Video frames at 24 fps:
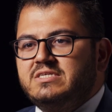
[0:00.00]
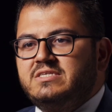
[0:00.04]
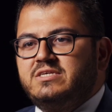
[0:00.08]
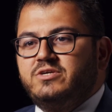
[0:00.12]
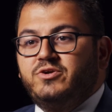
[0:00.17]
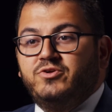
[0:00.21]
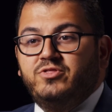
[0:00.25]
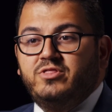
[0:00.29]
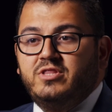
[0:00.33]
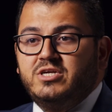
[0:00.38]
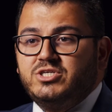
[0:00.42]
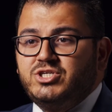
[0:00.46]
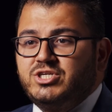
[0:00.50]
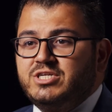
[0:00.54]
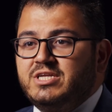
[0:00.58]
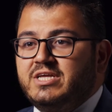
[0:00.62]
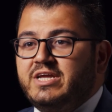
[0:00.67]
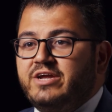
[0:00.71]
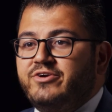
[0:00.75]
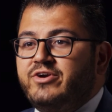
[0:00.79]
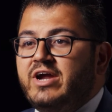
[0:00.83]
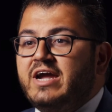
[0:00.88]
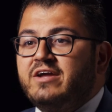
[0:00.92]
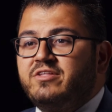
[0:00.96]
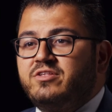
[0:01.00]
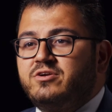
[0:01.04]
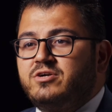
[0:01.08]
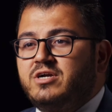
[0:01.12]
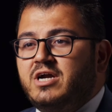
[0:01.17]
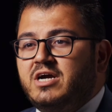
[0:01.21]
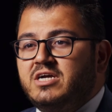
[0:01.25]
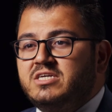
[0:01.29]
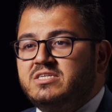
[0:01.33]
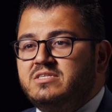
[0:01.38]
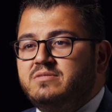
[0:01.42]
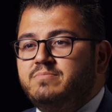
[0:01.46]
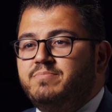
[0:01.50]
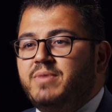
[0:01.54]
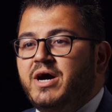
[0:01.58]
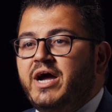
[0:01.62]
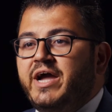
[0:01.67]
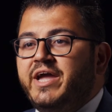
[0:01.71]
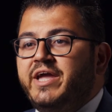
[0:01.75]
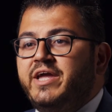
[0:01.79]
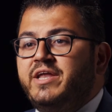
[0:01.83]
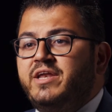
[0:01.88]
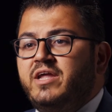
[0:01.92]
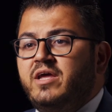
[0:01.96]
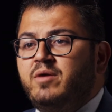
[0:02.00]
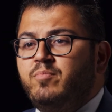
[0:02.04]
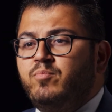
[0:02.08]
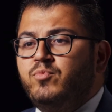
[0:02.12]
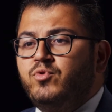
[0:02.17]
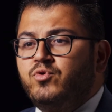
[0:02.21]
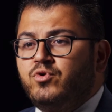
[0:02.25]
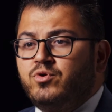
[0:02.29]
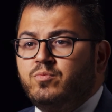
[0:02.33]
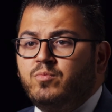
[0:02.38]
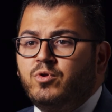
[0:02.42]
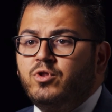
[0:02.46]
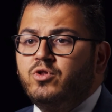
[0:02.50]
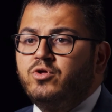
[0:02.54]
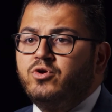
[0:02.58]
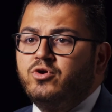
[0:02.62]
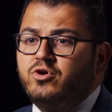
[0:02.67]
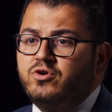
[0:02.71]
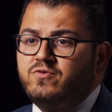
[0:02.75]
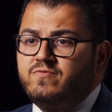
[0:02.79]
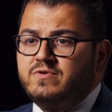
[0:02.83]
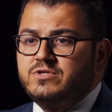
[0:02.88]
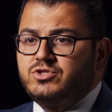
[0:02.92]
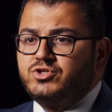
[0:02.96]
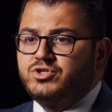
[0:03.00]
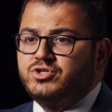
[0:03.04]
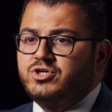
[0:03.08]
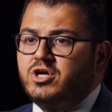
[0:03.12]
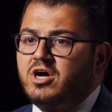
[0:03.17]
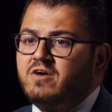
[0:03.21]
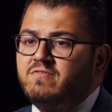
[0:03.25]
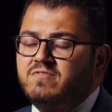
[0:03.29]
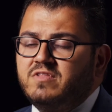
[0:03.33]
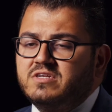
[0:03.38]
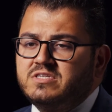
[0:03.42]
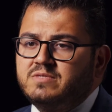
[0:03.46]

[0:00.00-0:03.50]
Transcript: is a condition characterized by an abnormal curvature of the